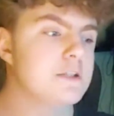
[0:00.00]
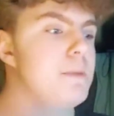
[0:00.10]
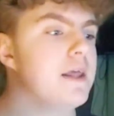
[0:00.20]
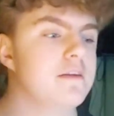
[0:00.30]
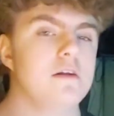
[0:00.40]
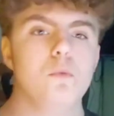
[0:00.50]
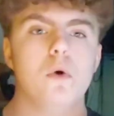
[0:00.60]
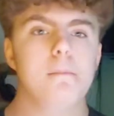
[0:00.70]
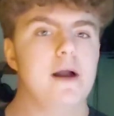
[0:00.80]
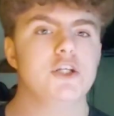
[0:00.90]
basically
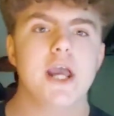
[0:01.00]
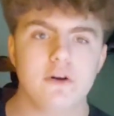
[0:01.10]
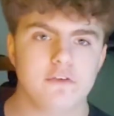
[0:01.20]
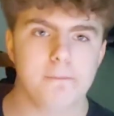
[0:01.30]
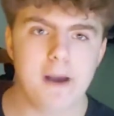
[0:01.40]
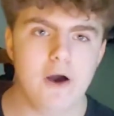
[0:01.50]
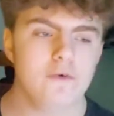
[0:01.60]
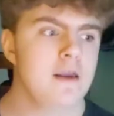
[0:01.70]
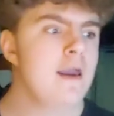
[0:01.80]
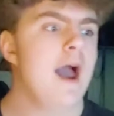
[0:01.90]
what my channel's about.
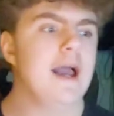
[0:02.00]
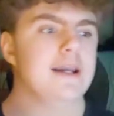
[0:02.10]
I